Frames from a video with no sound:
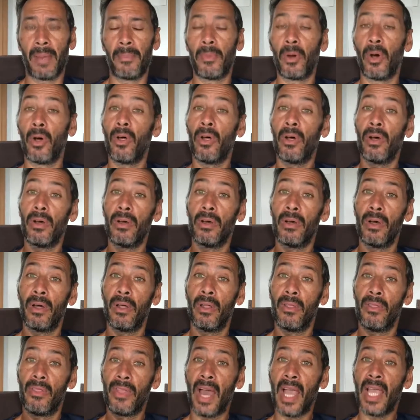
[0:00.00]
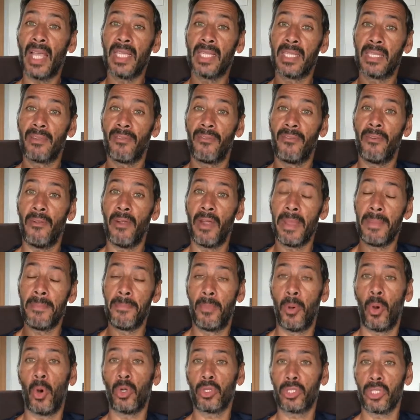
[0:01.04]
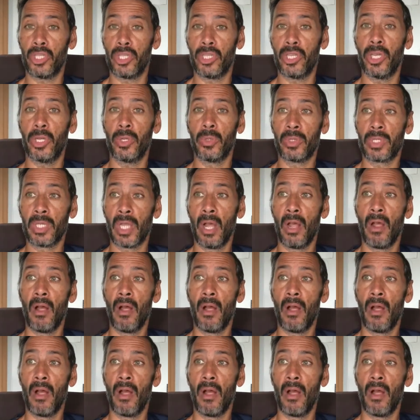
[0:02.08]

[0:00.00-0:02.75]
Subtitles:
But that is for important use.